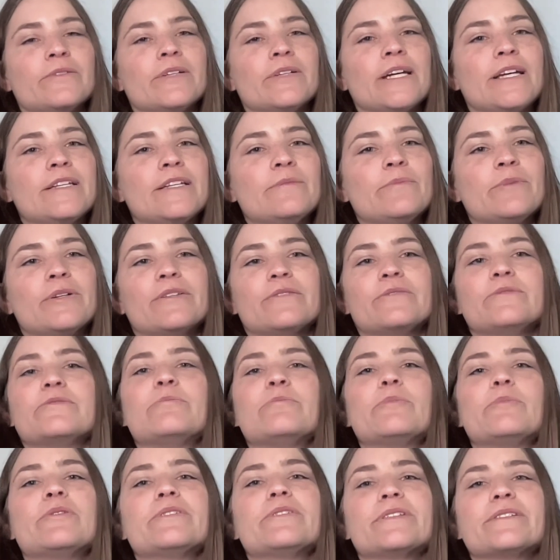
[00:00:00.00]
anybody who's
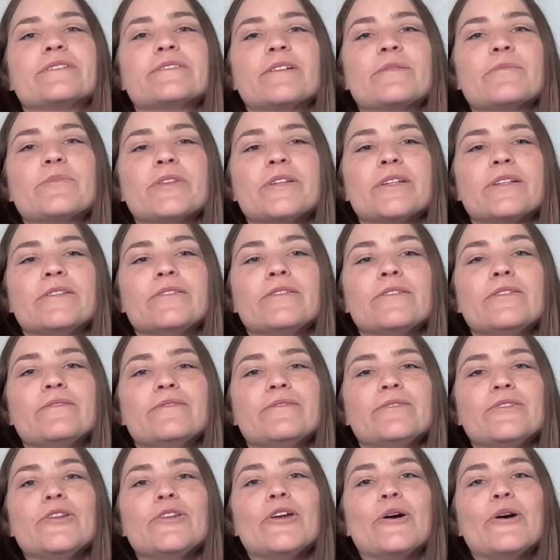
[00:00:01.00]
building something
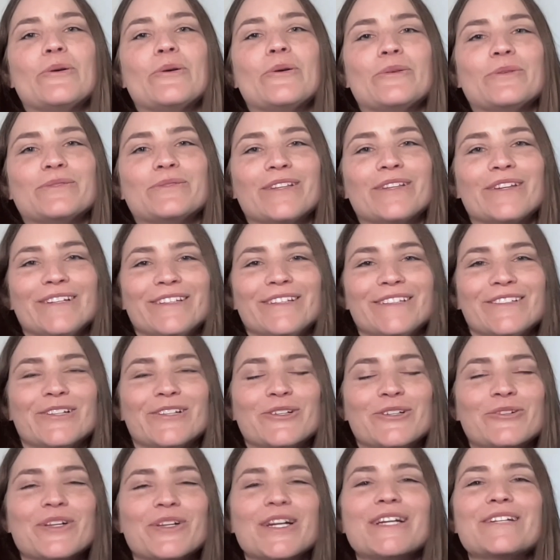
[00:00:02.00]
knows
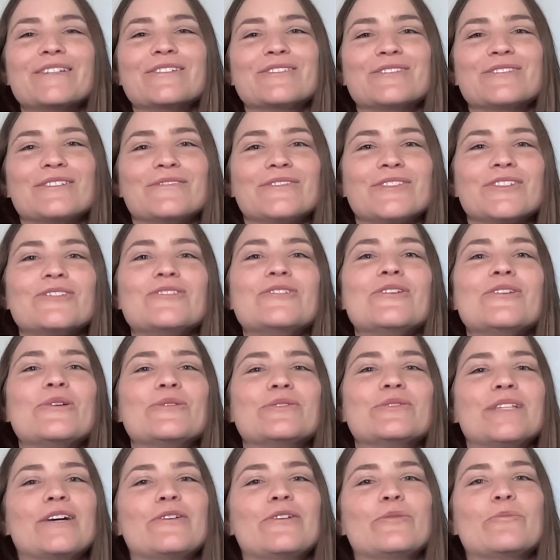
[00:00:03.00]
or creating a service
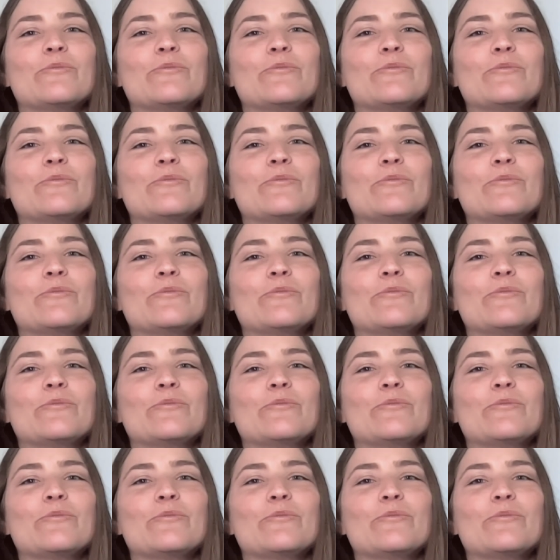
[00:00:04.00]
knows how